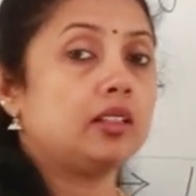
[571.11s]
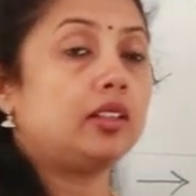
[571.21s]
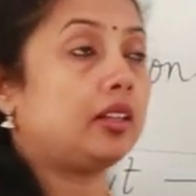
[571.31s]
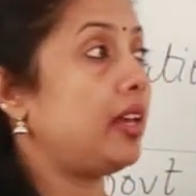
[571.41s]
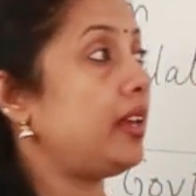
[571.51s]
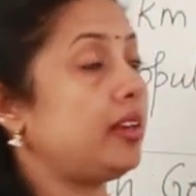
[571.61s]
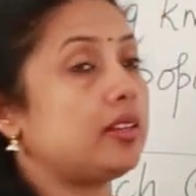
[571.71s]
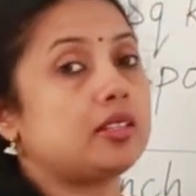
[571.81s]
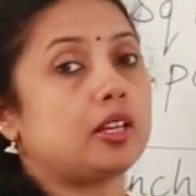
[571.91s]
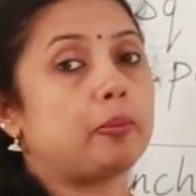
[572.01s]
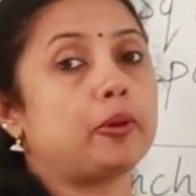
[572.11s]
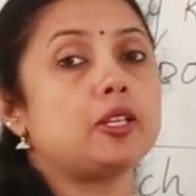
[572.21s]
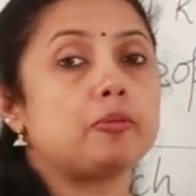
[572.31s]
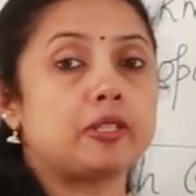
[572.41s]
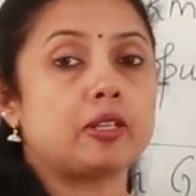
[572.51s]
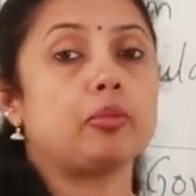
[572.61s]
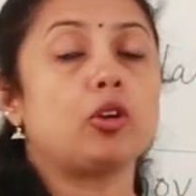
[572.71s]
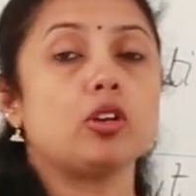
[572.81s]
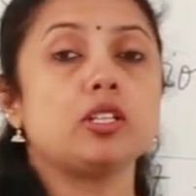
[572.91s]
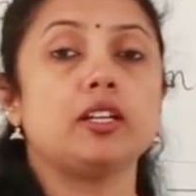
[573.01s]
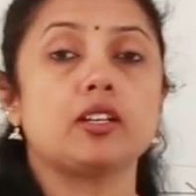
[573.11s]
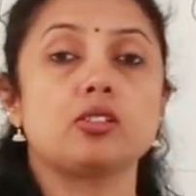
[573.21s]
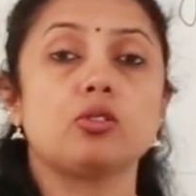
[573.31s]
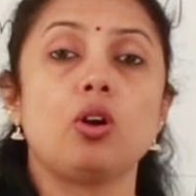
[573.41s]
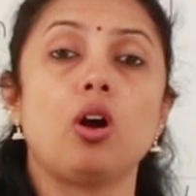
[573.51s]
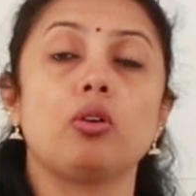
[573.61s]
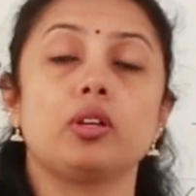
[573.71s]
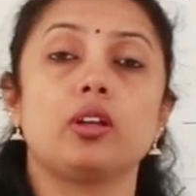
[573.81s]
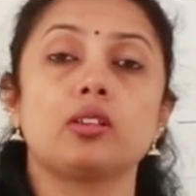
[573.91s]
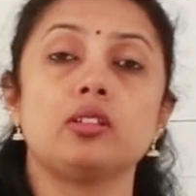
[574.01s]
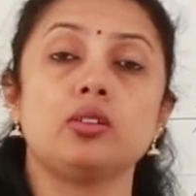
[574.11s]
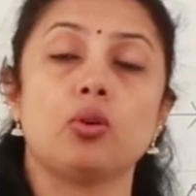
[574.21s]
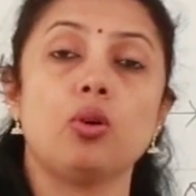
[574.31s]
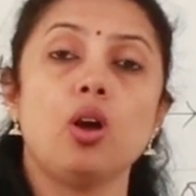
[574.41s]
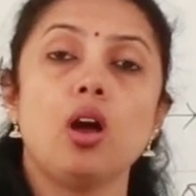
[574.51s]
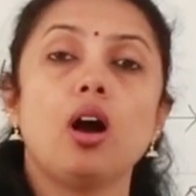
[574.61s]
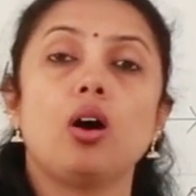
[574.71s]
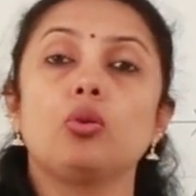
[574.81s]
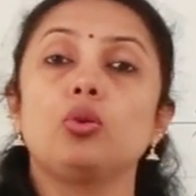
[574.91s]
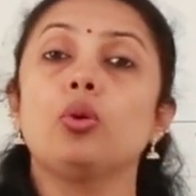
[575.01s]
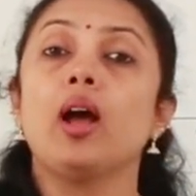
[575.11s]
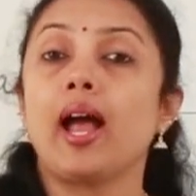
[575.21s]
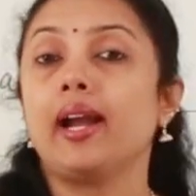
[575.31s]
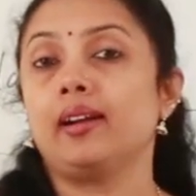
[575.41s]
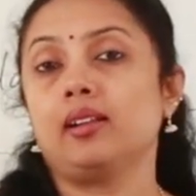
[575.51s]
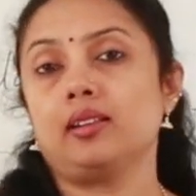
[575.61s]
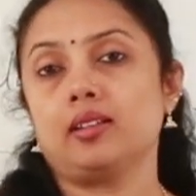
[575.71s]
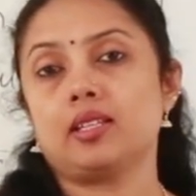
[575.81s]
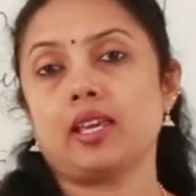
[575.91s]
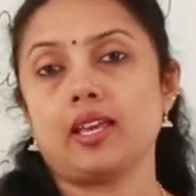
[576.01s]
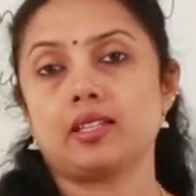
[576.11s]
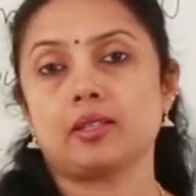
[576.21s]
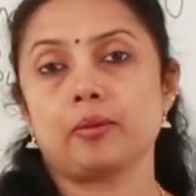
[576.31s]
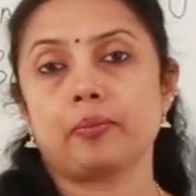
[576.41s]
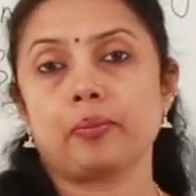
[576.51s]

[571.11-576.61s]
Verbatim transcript: the king is surprised because he doesn't know how, doesn't know how to handle this case.